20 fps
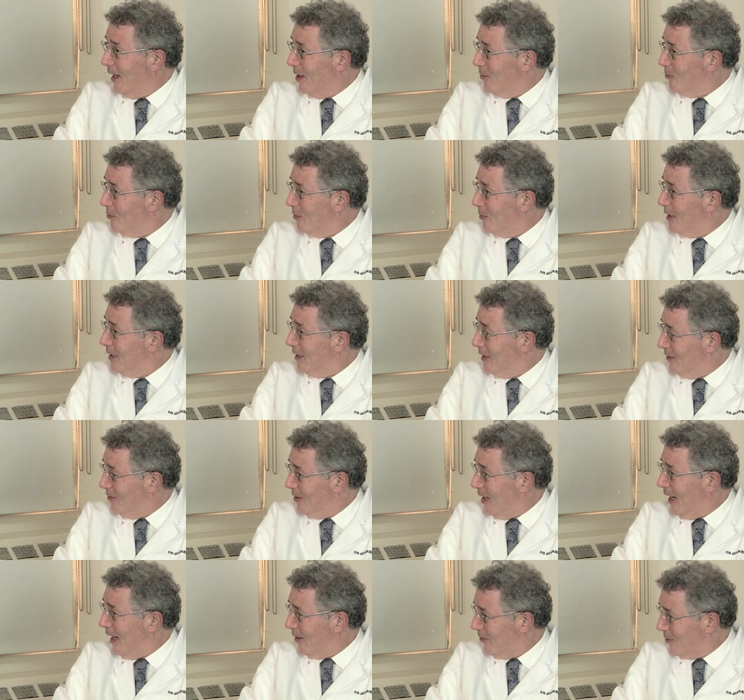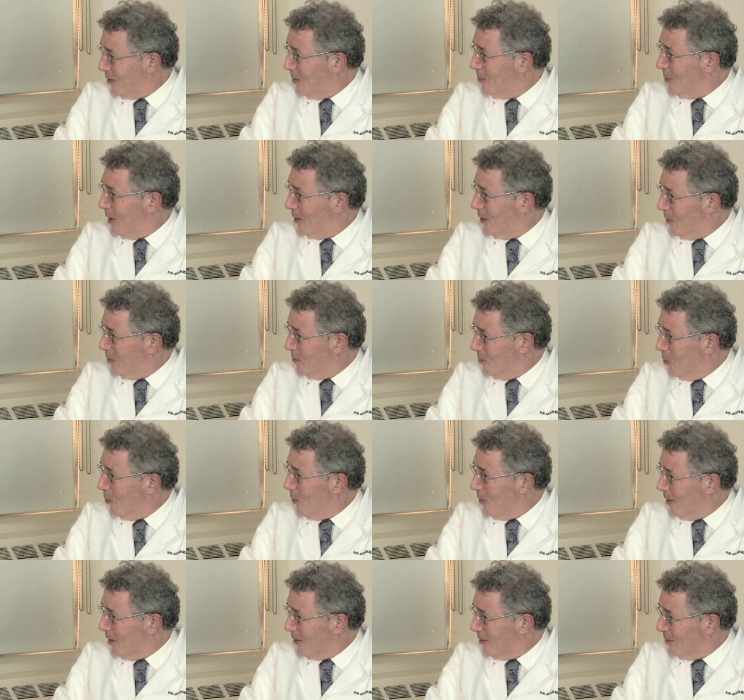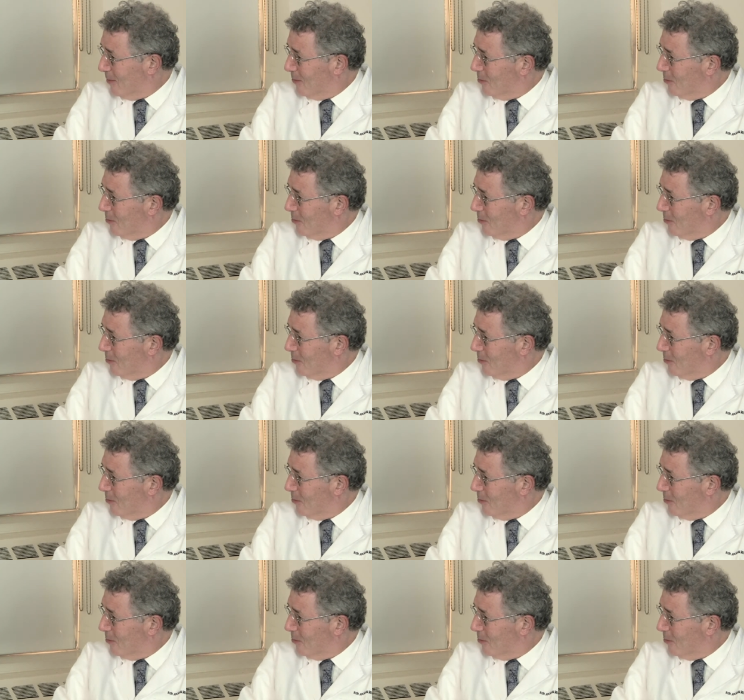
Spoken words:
and we need to ask about it more.